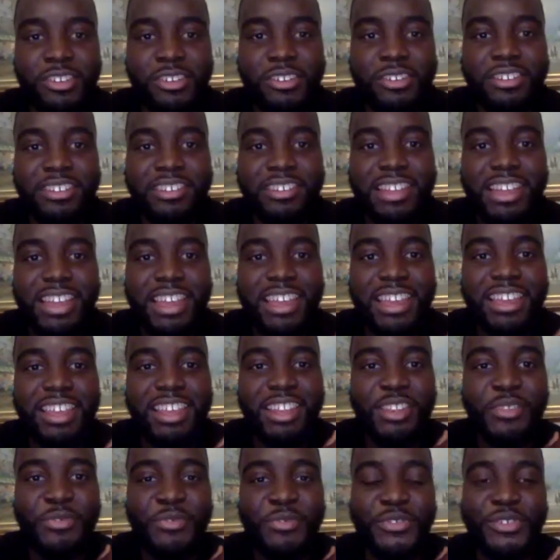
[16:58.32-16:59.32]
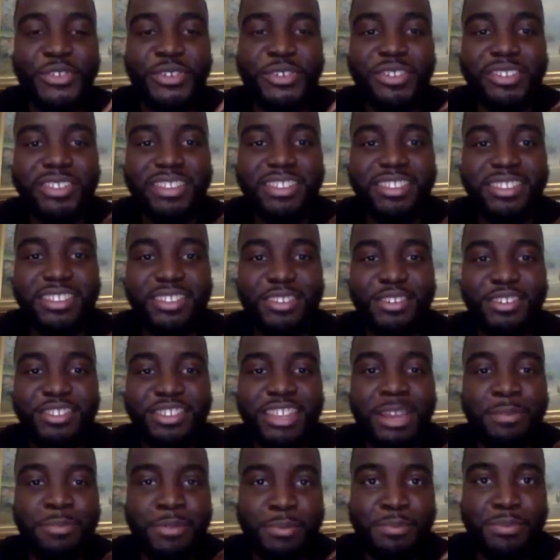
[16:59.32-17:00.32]
It's like it's for those type
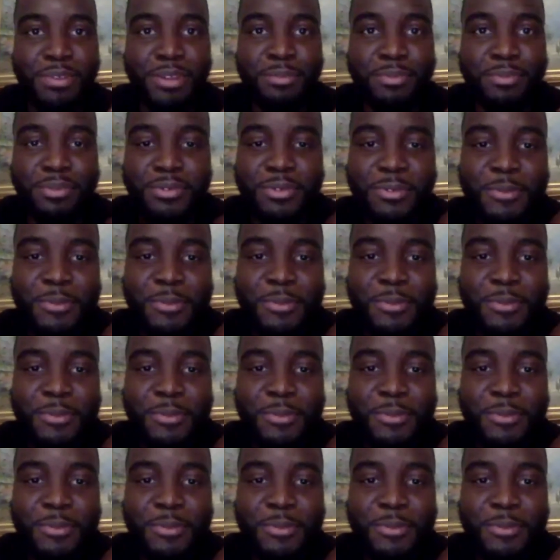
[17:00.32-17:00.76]
of people.